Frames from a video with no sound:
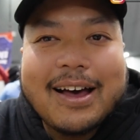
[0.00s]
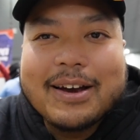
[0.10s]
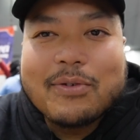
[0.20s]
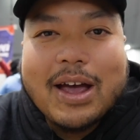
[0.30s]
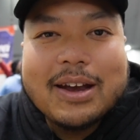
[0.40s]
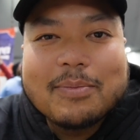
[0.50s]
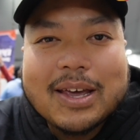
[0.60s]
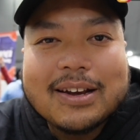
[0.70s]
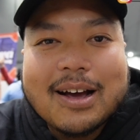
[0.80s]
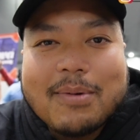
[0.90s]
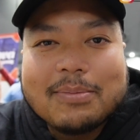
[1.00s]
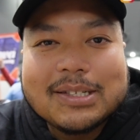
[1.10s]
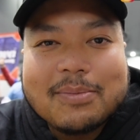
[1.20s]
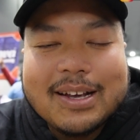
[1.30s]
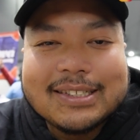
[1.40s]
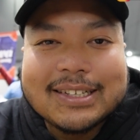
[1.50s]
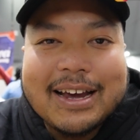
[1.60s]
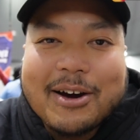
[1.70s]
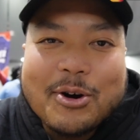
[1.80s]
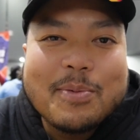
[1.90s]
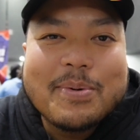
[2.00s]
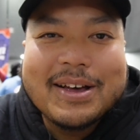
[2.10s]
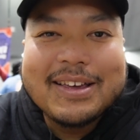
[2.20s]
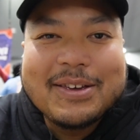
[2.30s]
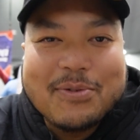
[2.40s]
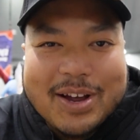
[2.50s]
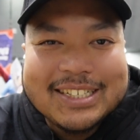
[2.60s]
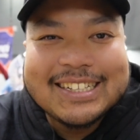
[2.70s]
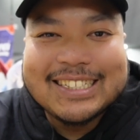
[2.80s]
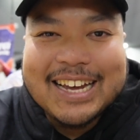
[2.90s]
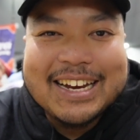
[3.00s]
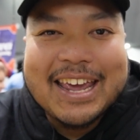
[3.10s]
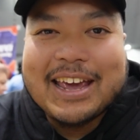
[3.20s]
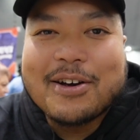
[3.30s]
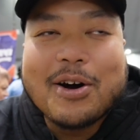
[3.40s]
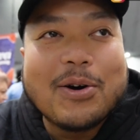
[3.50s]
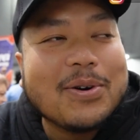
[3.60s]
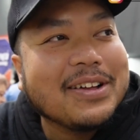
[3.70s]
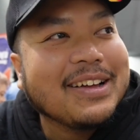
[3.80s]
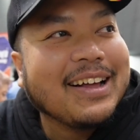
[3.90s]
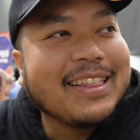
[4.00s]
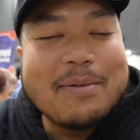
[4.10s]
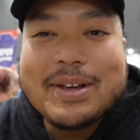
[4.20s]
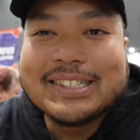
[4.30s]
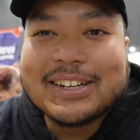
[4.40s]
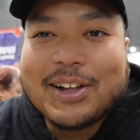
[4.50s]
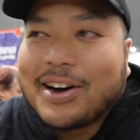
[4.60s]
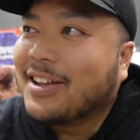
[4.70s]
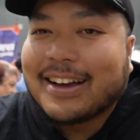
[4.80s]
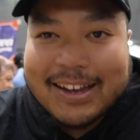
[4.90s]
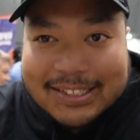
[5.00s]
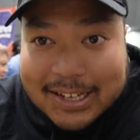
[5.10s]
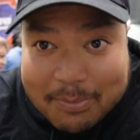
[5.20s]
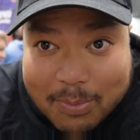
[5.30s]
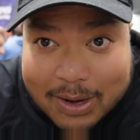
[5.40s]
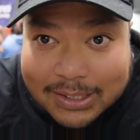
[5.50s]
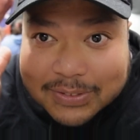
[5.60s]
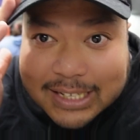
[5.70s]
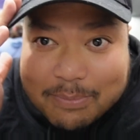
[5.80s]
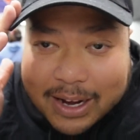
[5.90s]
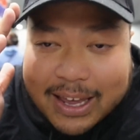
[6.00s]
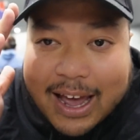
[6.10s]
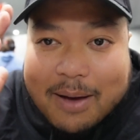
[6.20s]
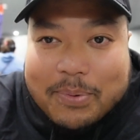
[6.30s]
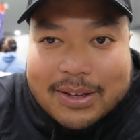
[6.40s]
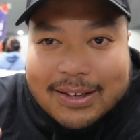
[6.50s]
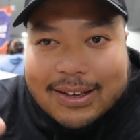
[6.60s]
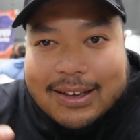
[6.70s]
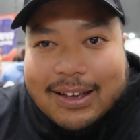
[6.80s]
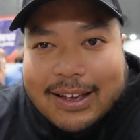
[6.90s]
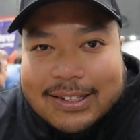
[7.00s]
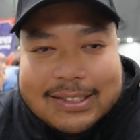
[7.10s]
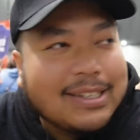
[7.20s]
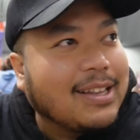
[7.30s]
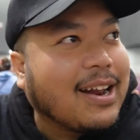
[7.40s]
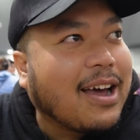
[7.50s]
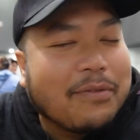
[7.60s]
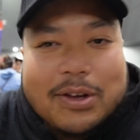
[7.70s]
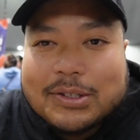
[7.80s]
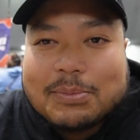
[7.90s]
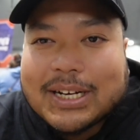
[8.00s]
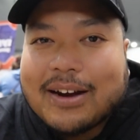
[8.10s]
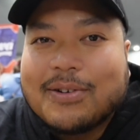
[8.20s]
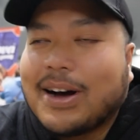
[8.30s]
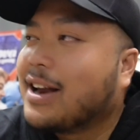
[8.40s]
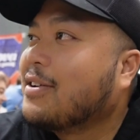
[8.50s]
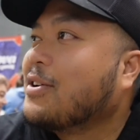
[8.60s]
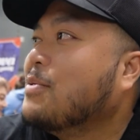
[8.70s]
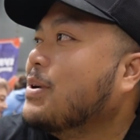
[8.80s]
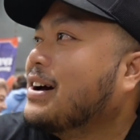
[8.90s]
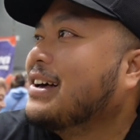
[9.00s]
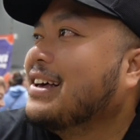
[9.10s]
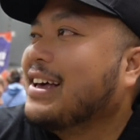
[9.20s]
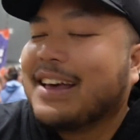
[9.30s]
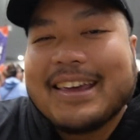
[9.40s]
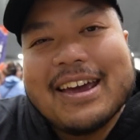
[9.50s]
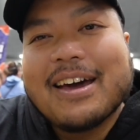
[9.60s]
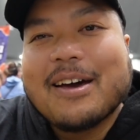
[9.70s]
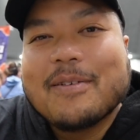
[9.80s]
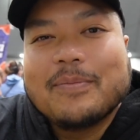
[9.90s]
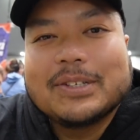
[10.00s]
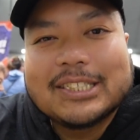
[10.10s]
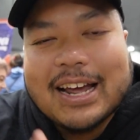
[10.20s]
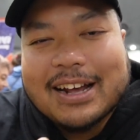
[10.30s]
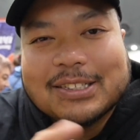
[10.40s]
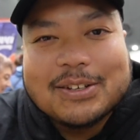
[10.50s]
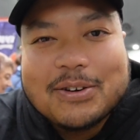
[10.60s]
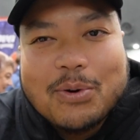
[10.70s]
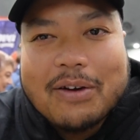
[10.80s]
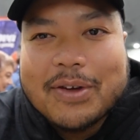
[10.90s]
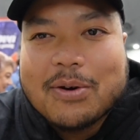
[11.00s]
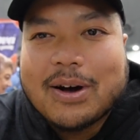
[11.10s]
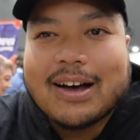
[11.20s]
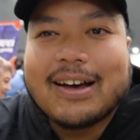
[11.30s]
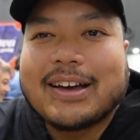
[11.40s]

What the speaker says: had a random kid come up to me and say, I hope you reach the 10K goal. That means a lot. I guess he must have seen my cap and see that I have a YouTube channel. I don't know, but yeah. Shout out to you, whoever you are.